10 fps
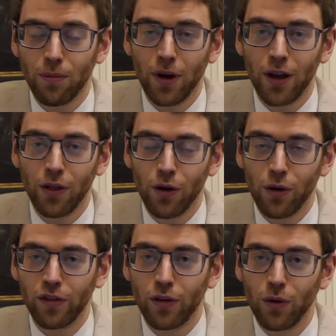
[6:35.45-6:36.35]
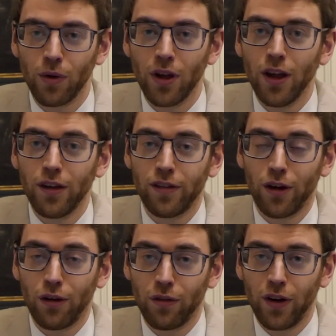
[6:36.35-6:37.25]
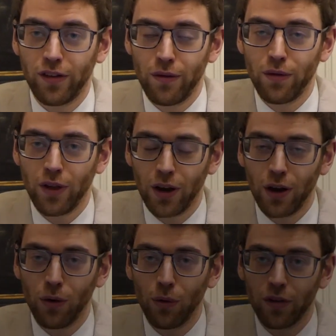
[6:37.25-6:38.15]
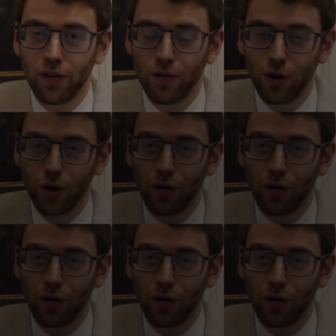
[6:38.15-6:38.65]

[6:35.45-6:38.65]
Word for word: by those who sacrifice everything in order to follow